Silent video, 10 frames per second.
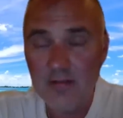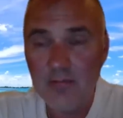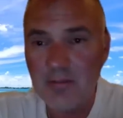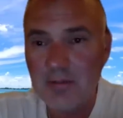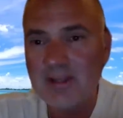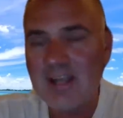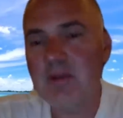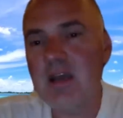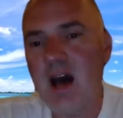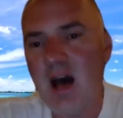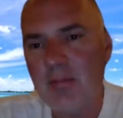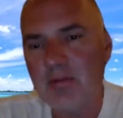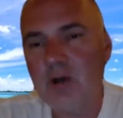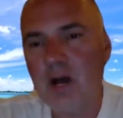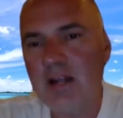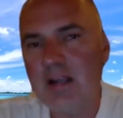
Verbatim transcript: People can be up and running